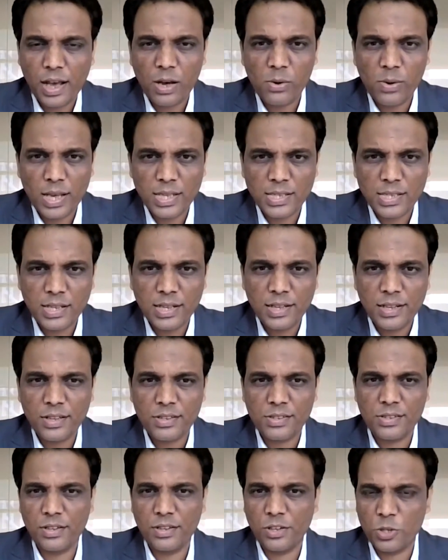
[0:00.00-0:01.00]
How has the
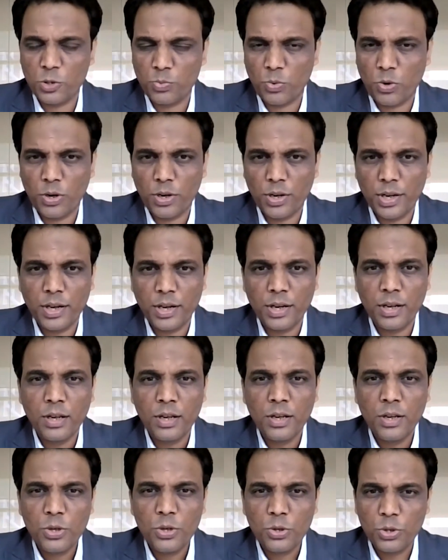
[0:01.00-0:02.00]
industry responding
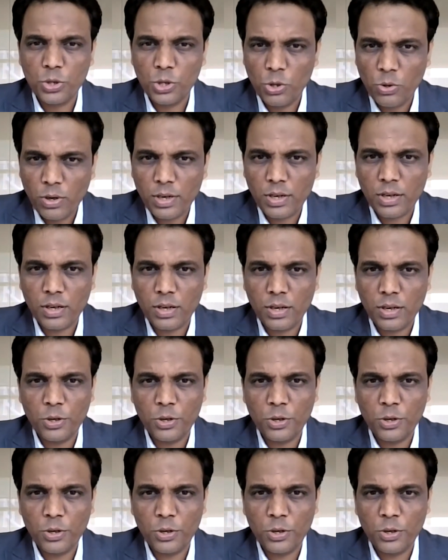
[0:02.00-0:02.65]
to your,